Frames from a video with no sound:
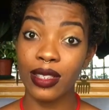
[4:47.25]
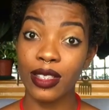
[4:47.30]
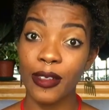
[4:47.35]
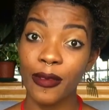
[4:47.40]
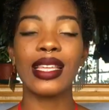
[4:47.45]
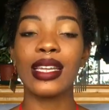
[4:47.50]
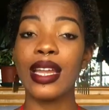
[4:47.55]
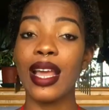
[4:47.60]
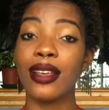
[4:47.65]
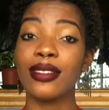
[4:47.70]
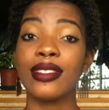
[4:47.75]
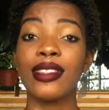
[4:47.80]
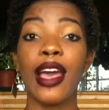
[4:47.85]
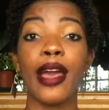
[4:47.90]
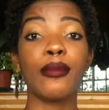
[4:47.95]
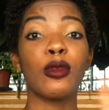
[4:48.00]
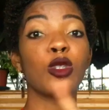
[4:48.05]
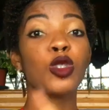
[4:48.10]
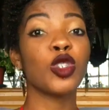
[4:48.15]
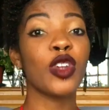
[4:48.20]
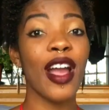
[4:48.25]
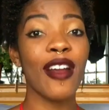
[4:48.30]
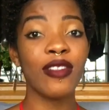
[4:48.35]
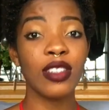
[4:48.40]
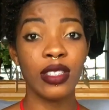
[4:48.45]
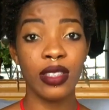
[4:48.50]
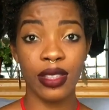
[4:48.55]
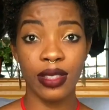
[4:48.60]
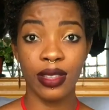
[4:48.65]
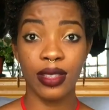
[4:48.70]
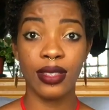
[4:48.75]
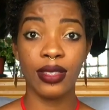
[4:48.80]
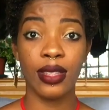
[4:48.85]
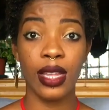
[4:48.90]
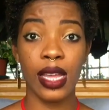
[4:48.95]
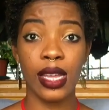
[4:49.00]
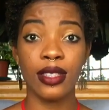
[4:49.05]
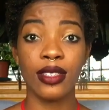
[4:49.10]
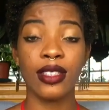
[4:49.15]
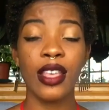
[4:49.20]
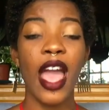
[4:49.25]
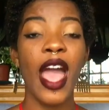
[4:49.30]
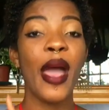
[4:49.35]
The next time you travel to the States,